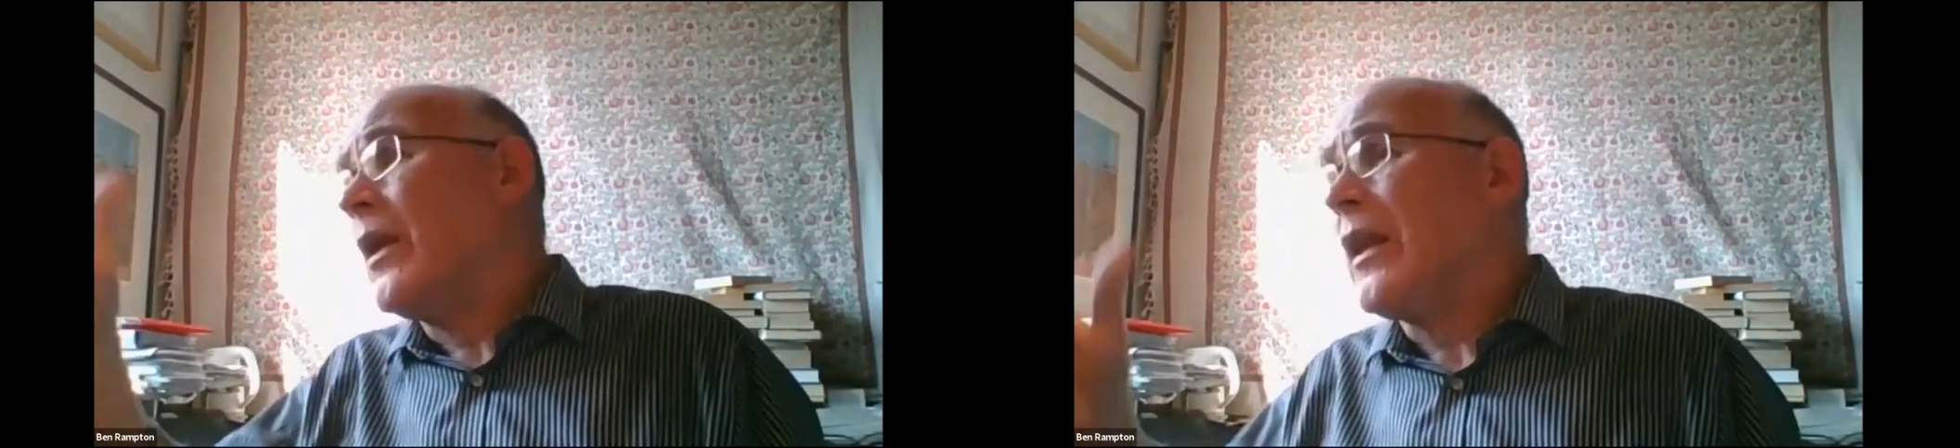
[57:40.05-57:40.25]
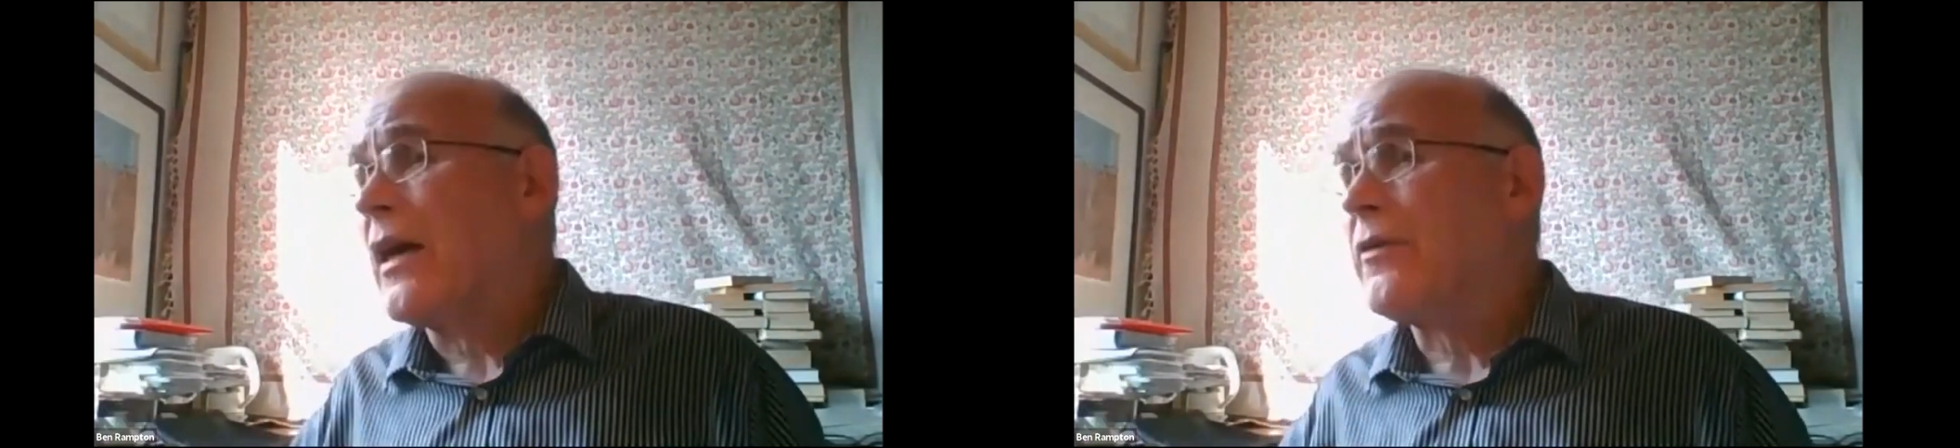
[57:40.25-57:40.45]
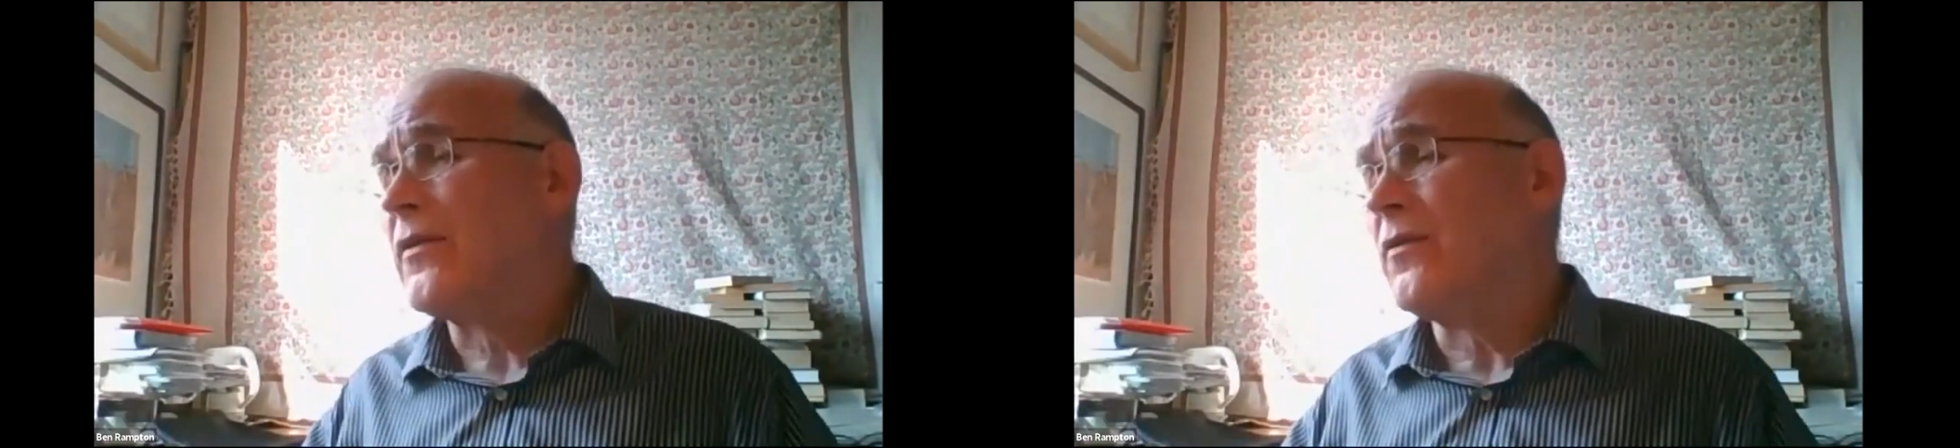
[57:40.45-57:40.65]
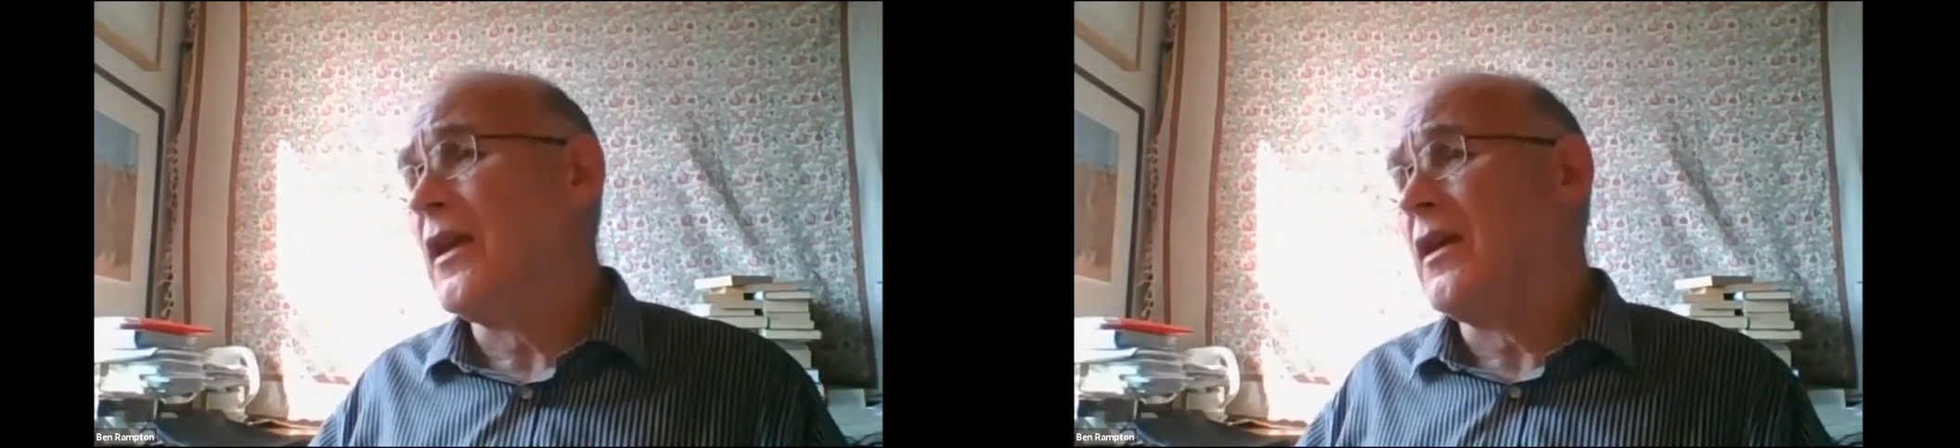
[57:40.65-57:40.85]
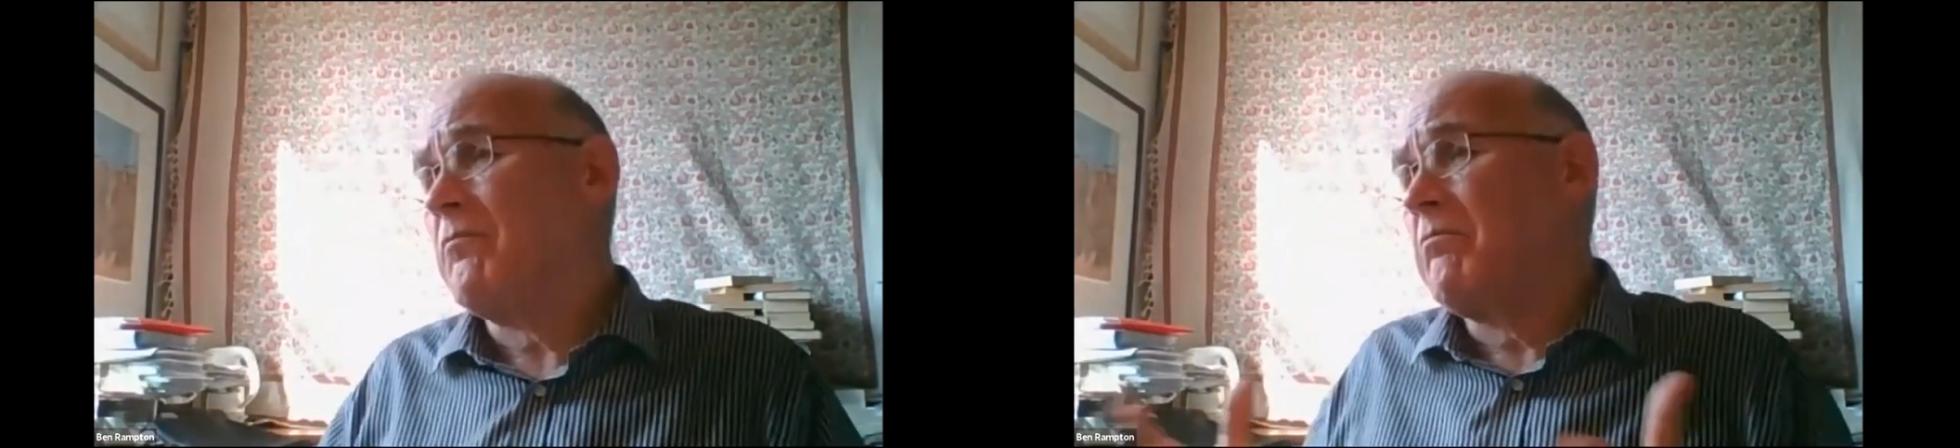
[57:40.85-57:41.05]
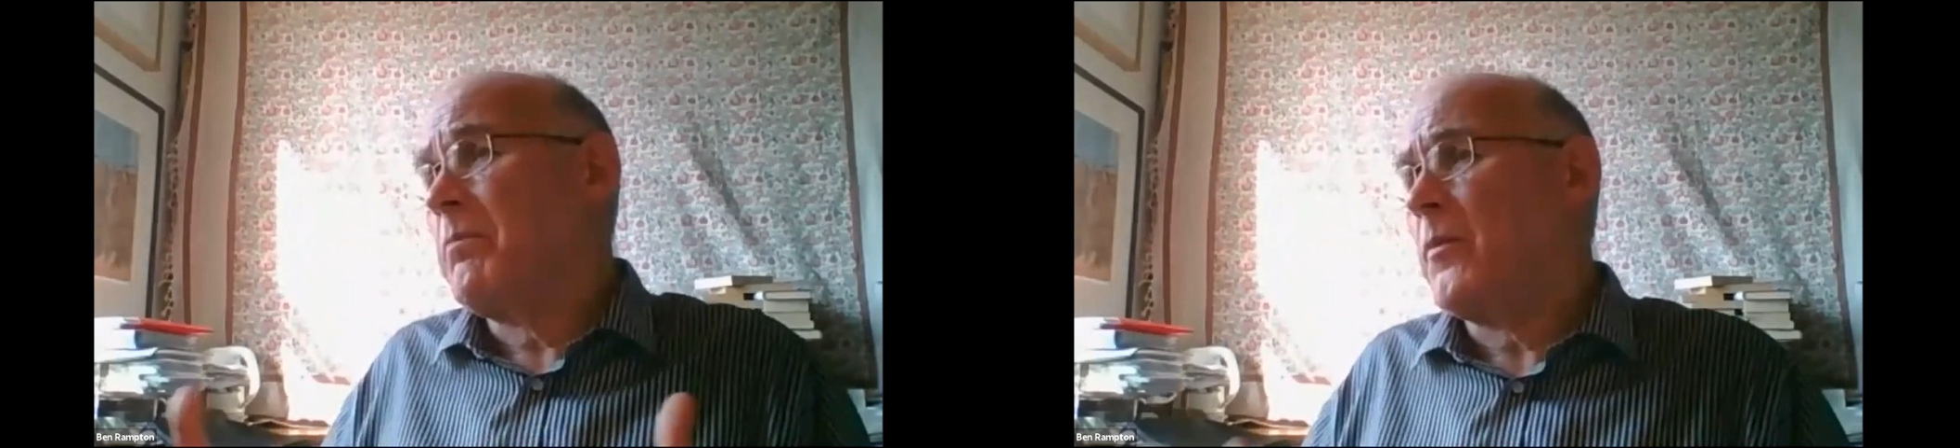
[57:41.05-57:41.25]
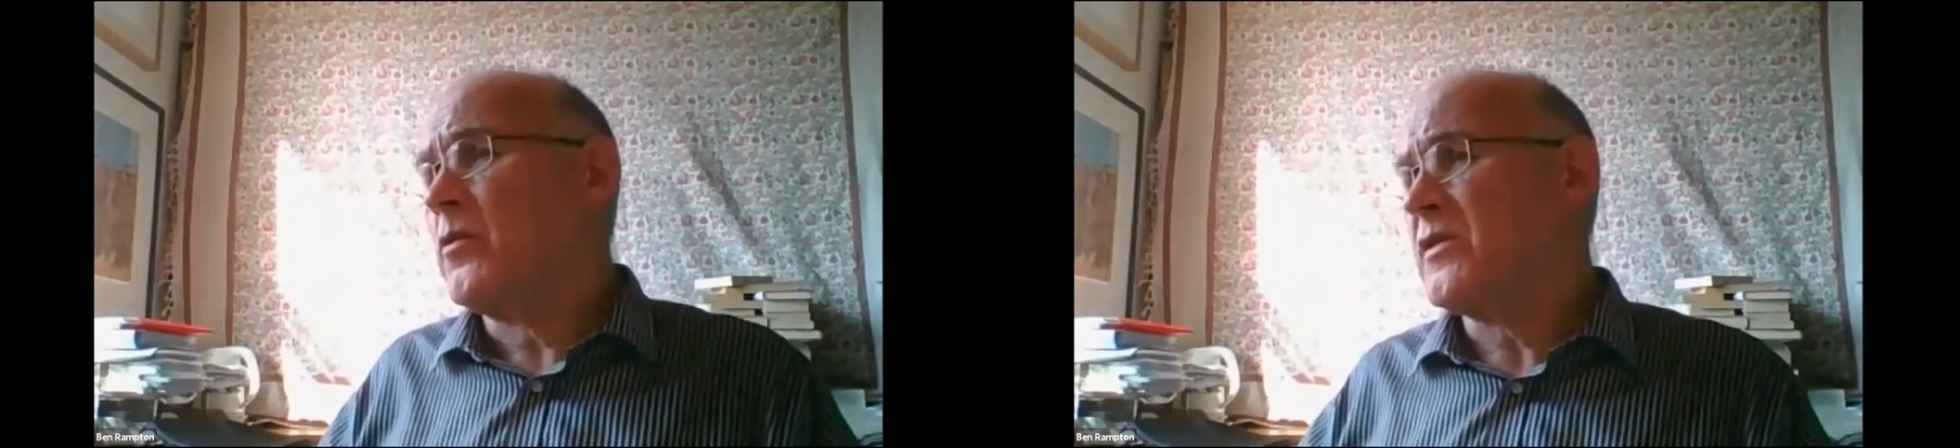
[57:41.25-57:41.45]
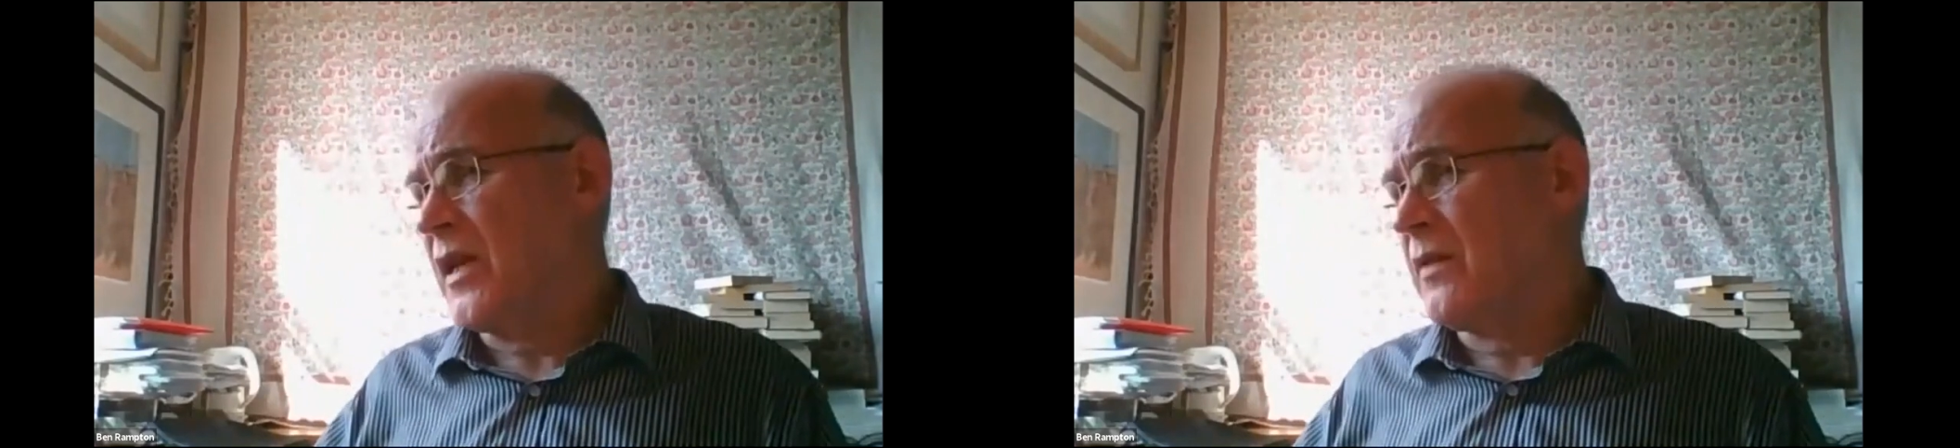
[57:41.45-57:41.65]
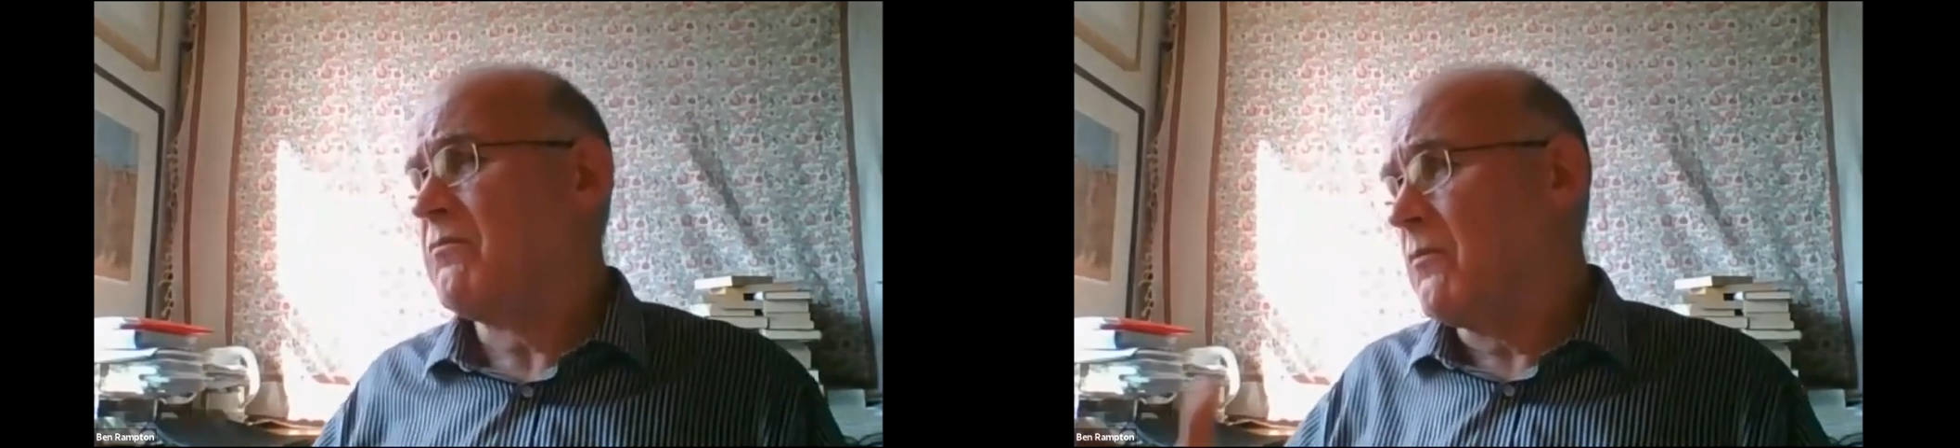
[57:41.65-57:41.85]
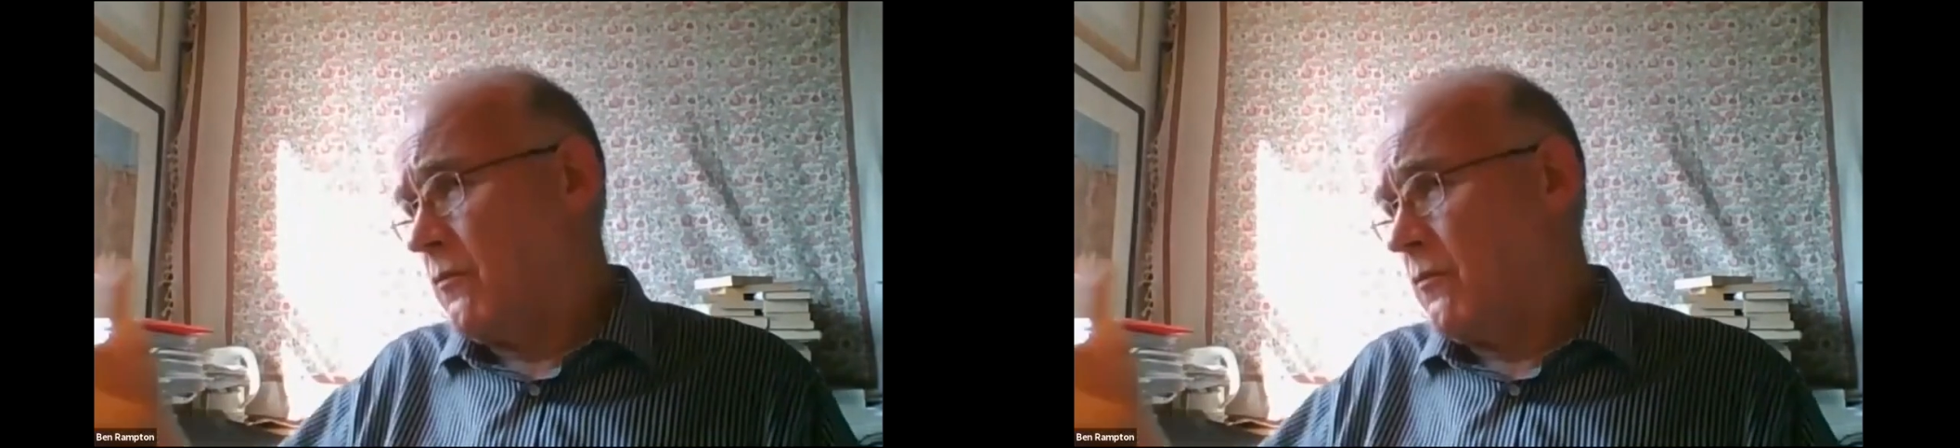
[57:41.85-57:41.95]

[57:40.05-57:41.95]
well, I think the people would say